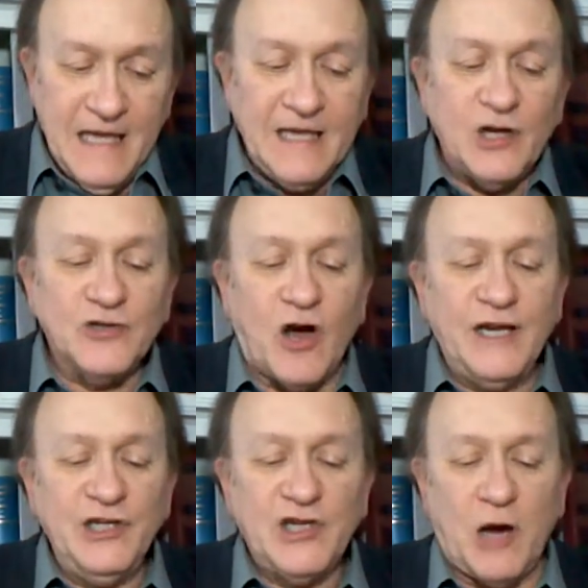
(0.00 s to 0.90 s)
Goes on,
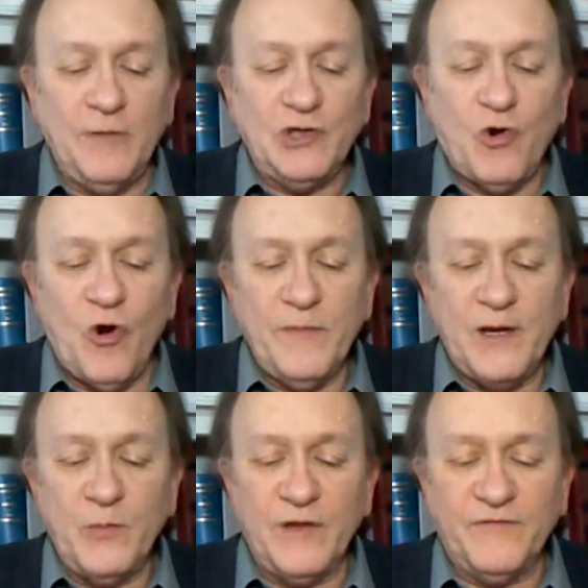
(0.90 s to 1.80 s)
"He shall be
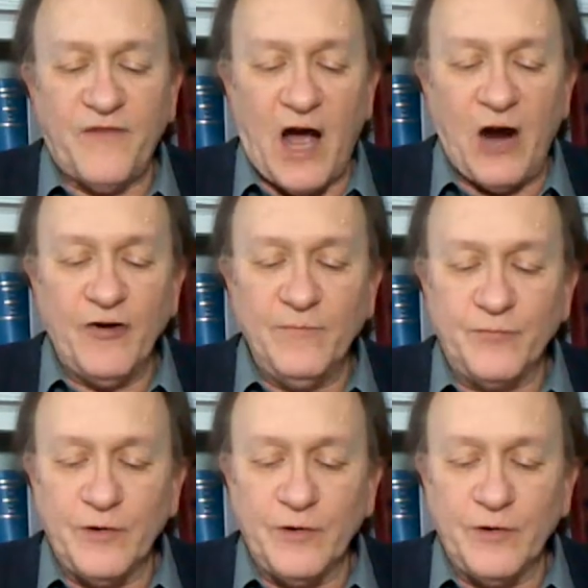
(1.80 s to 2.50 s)
tormented with fire and